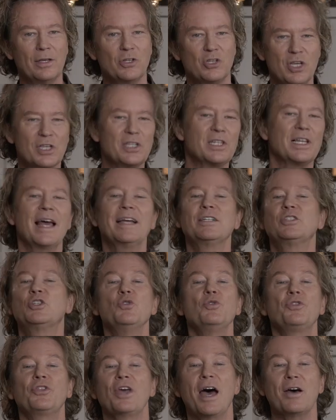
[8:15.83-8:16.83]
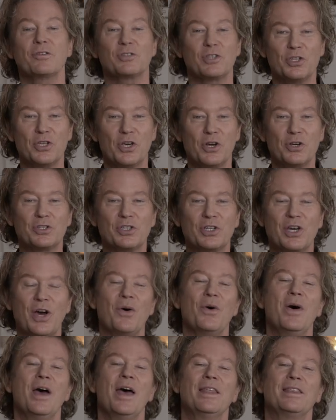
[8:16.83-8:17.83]
Just like 2,000 years
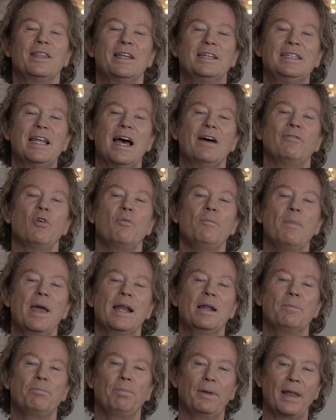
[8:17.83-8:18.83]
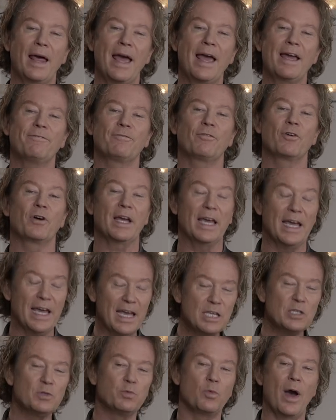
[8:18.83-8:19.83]
ago, the devil made a play for
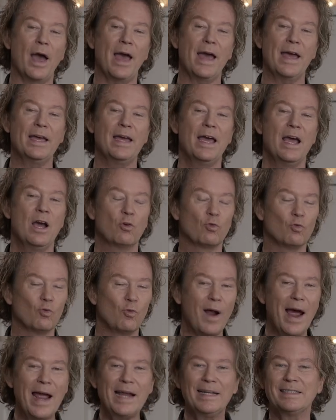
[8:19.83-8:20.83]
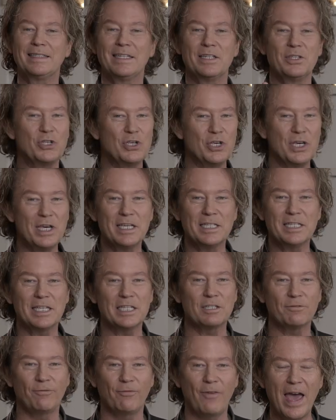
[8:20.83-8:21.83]
his way right to
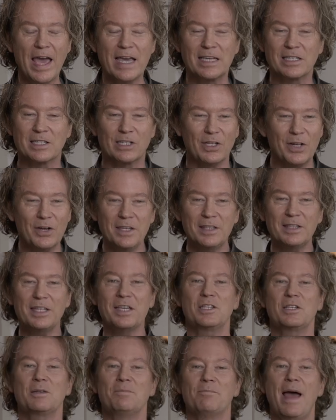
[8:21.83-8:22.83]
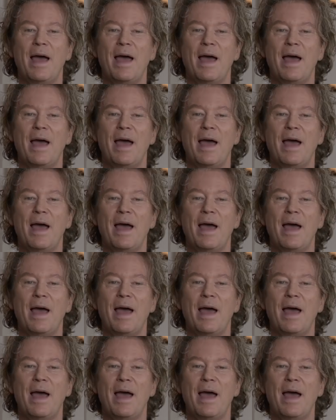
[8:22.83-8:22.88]
Jesus' face. Look at this in